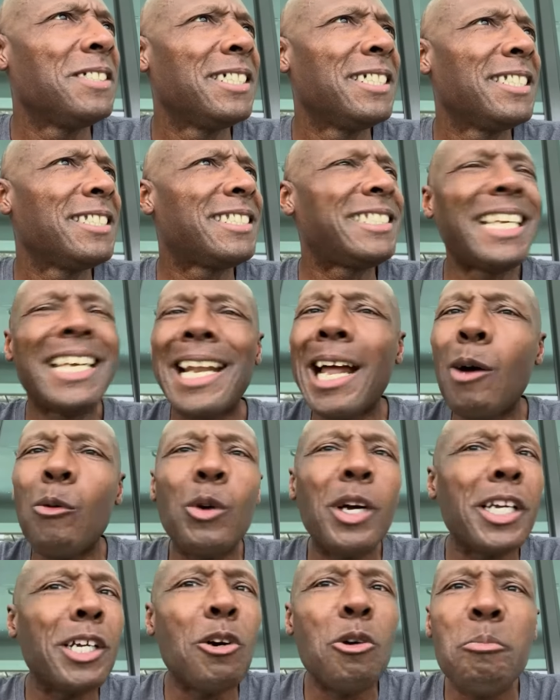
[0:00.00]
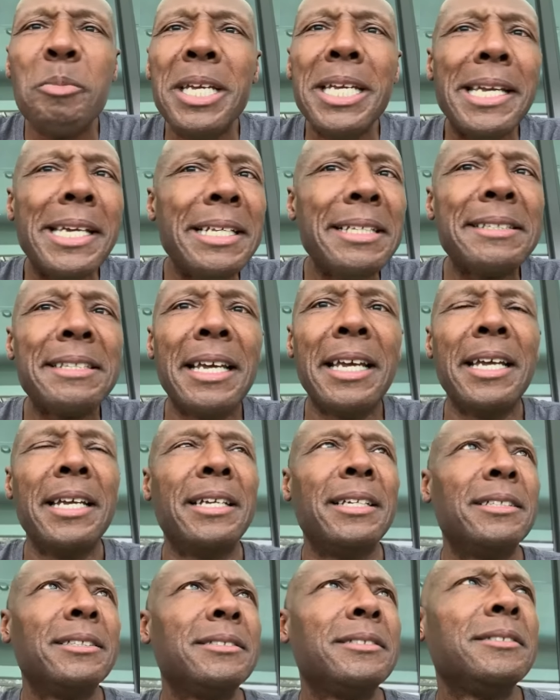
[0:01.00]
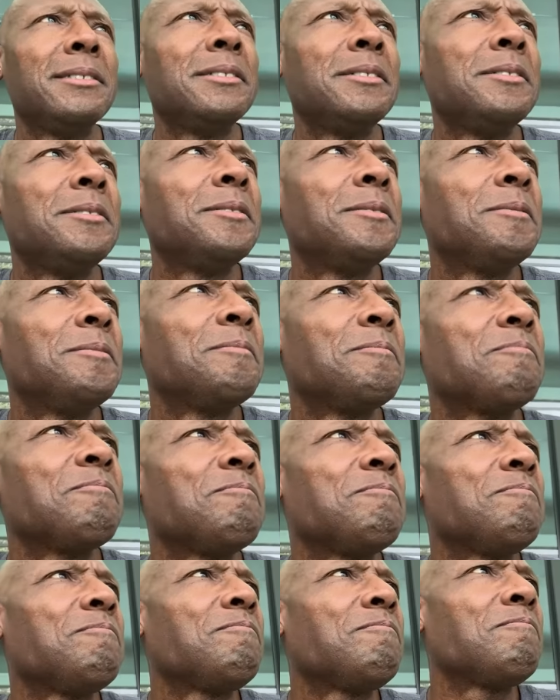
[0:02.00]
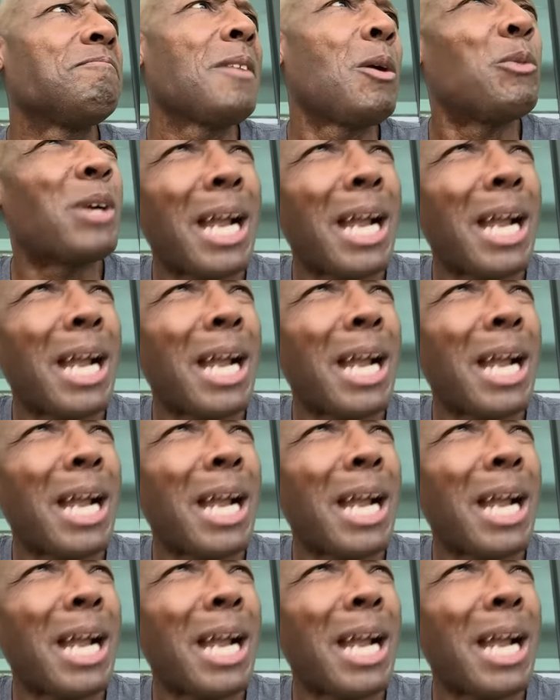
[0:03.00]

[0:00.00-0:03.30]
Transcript: Said I wasn't going to be anything. When